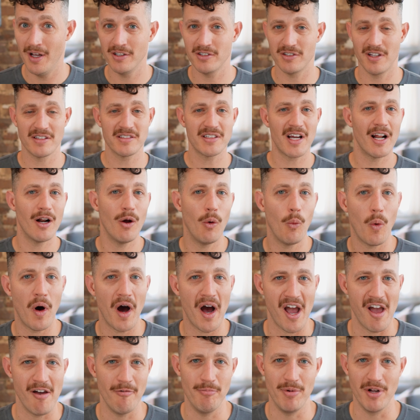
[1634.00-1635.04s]
So that's kind of
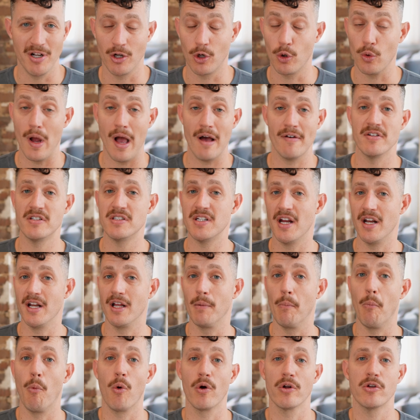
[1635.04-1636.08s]
why I've been
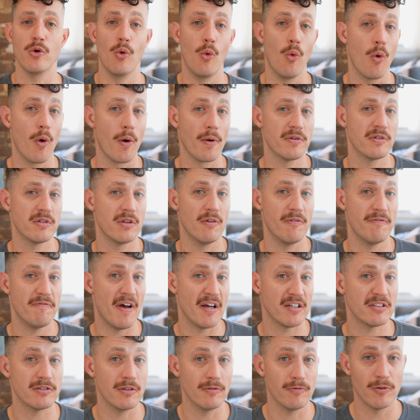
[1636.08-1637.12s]
gravitating more towards the
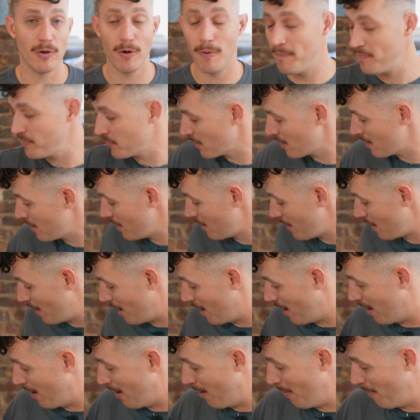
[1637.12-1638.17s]
Festival.
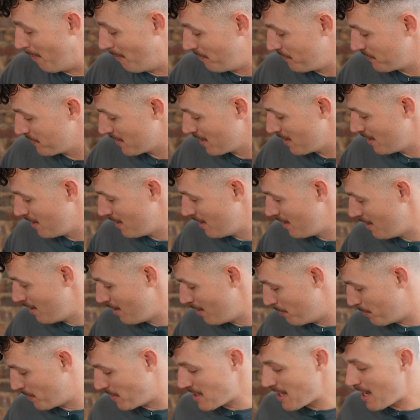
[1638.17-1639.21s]

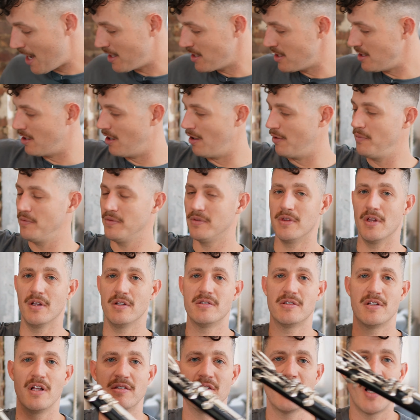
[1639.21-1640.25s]
But yeah,
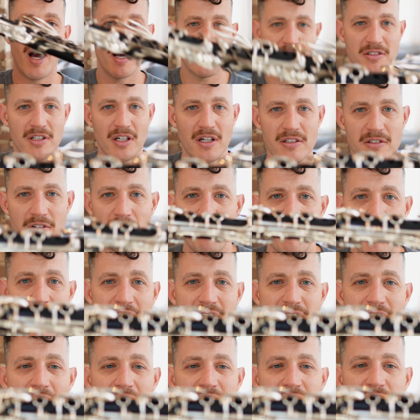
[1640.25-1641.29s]
the Tosca is a
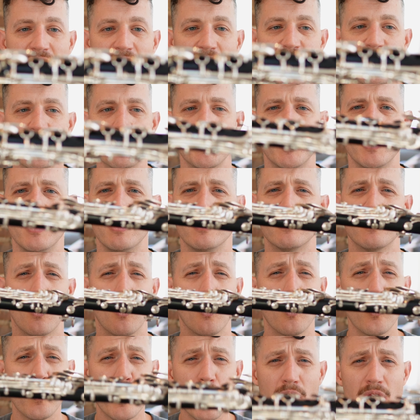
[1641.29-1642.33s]
fantastic instrument. It's a
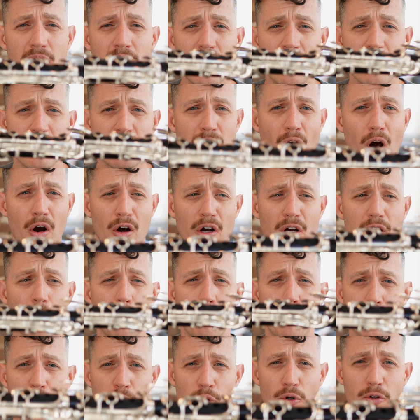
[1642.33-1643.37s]
really
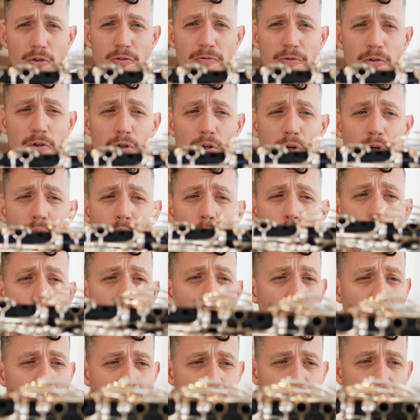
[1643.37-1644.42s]
dark, beautiful,
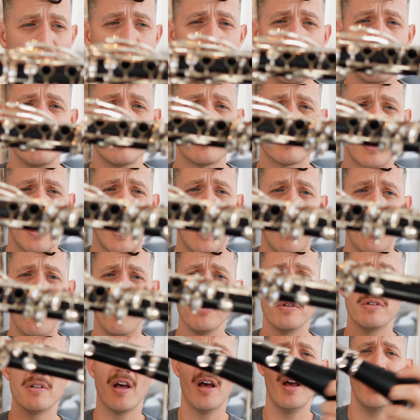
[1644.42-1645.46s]
woody
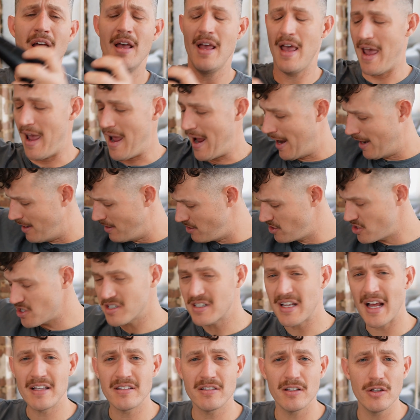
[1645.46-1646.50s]
sound, and
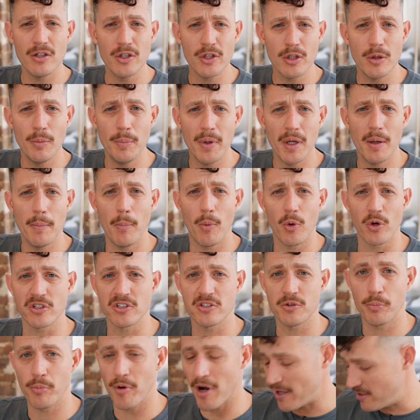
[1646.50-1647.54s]
just has a little bit more
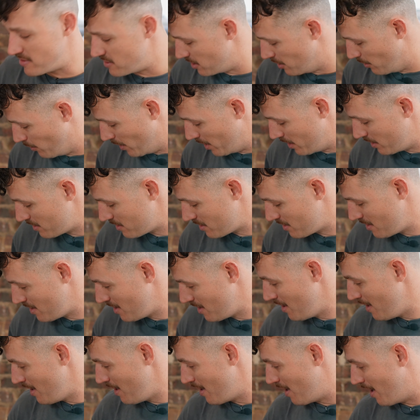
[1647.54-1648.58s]
spread to it.
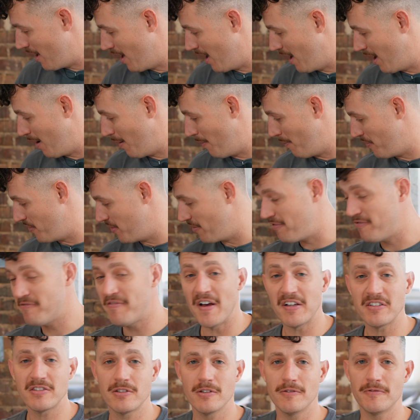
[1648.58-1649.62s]
The
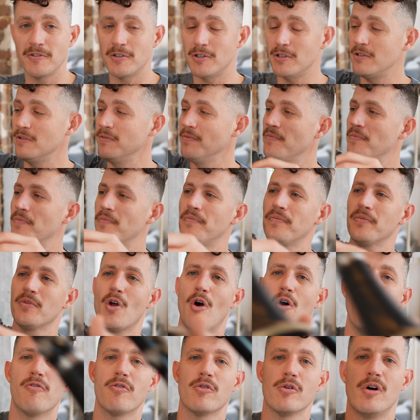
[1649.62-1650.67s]
Festival
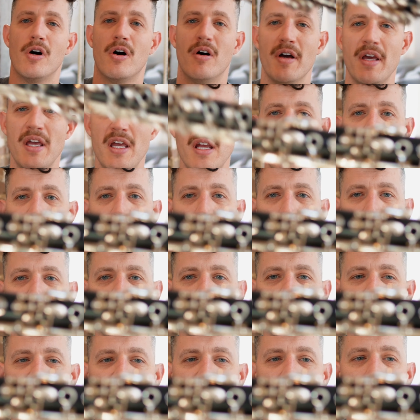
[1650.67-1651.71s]
overall here, my
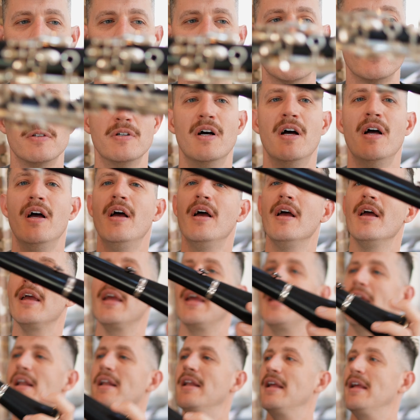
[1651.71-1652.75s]
Festival,
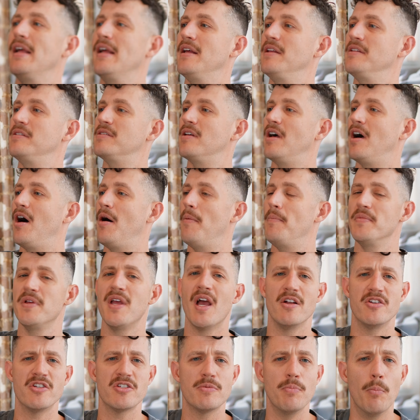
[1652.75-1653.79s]
it is,
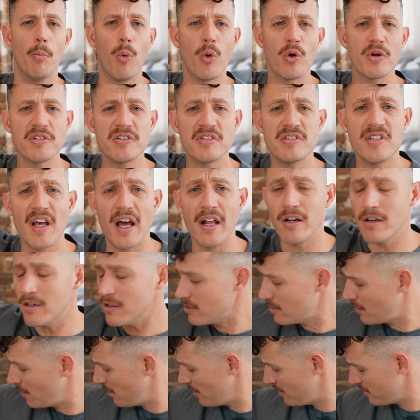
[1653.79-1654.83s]
just more
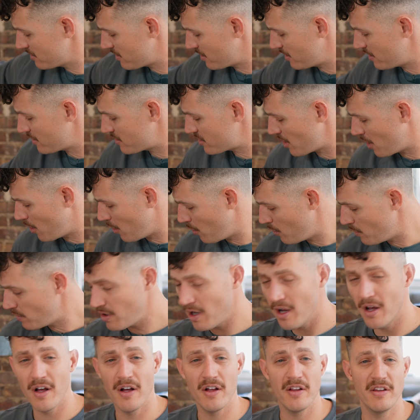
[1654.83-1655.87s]
center to the
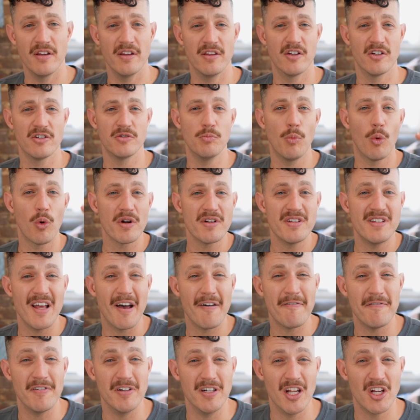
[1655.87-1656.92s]
tone. There's more
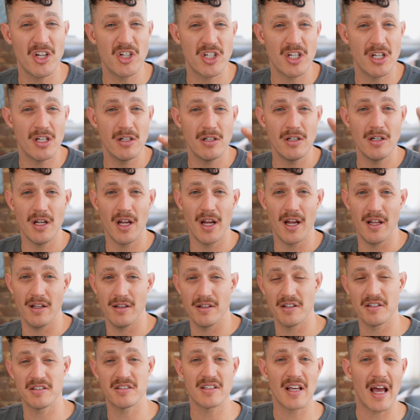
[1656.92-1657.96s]
definition in
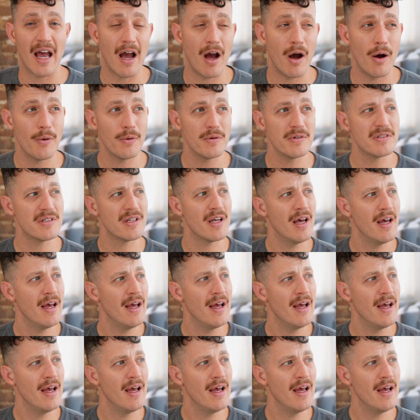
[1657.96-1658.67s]
the sound,